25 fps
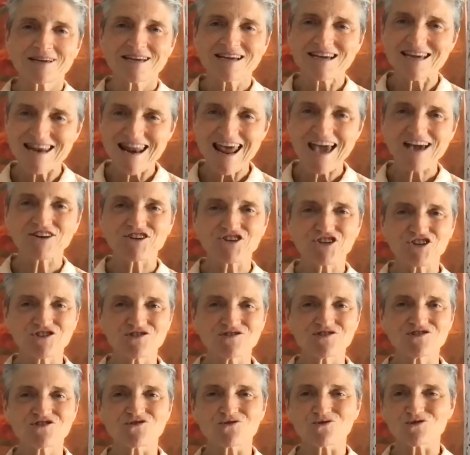
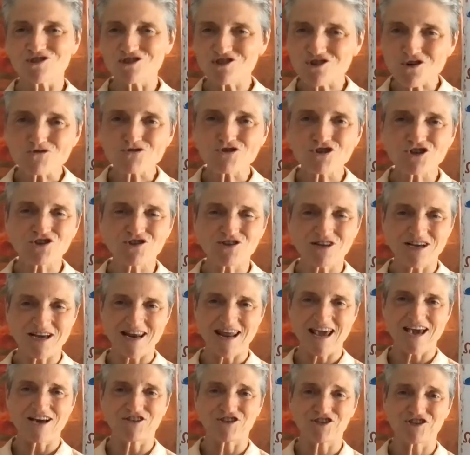connections, your social
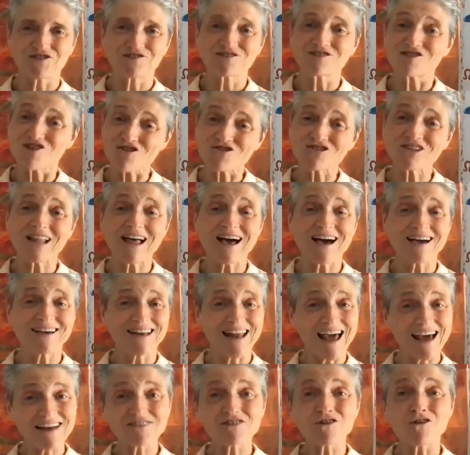connections,
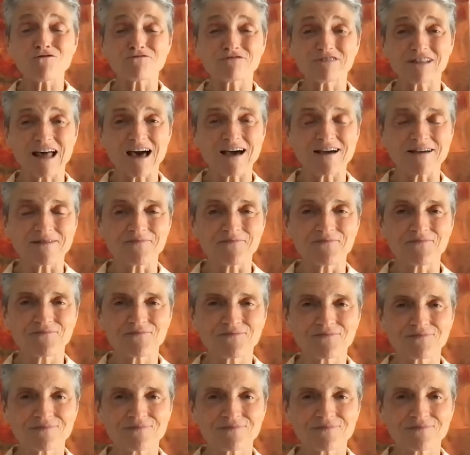online and offline,